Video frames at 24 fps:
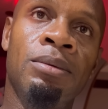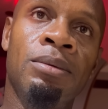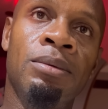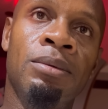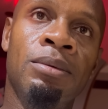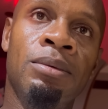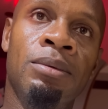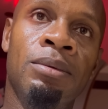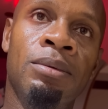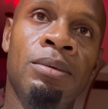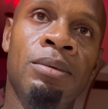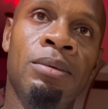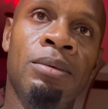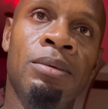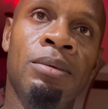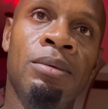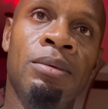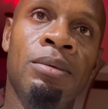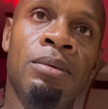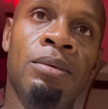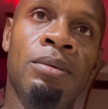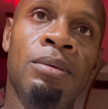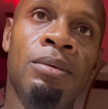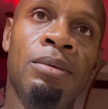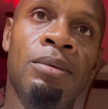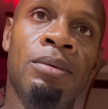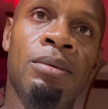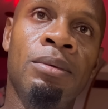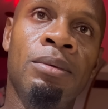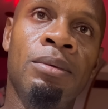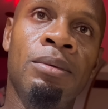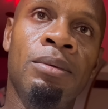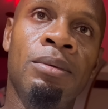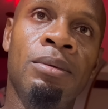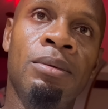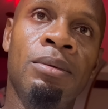What?
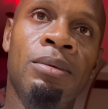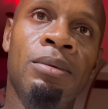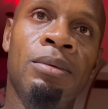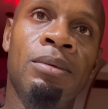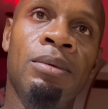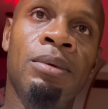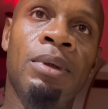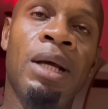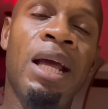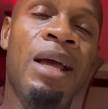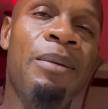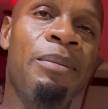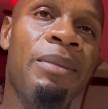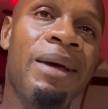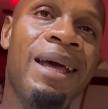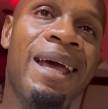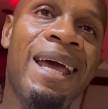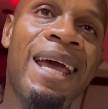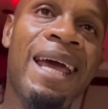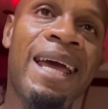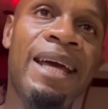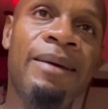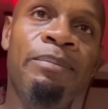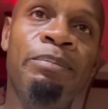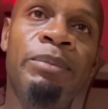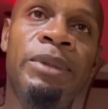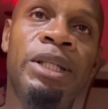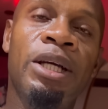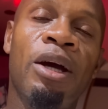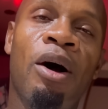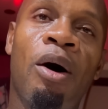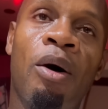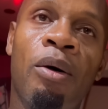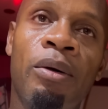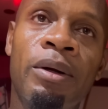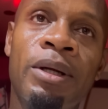Him empty
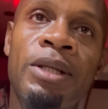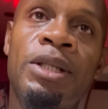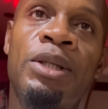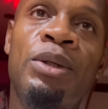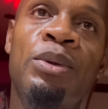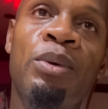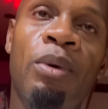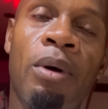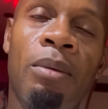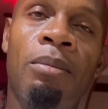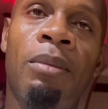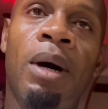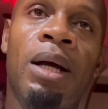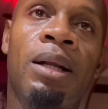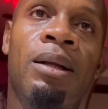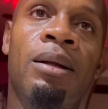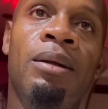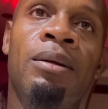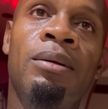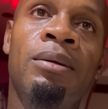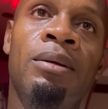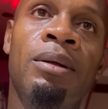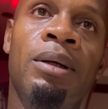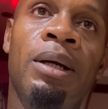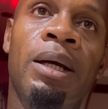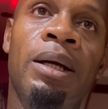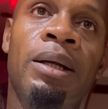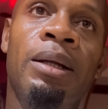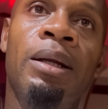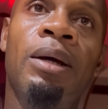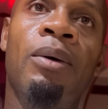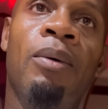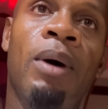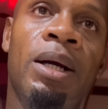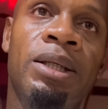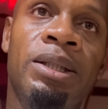out the soap bottle so in
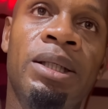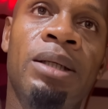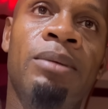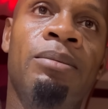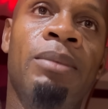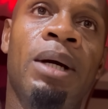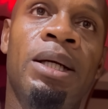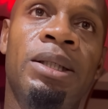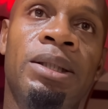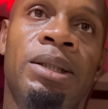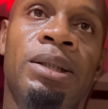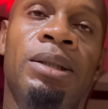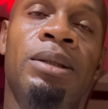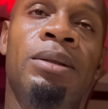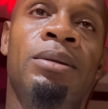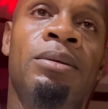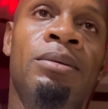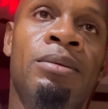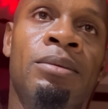the washing machine. Where was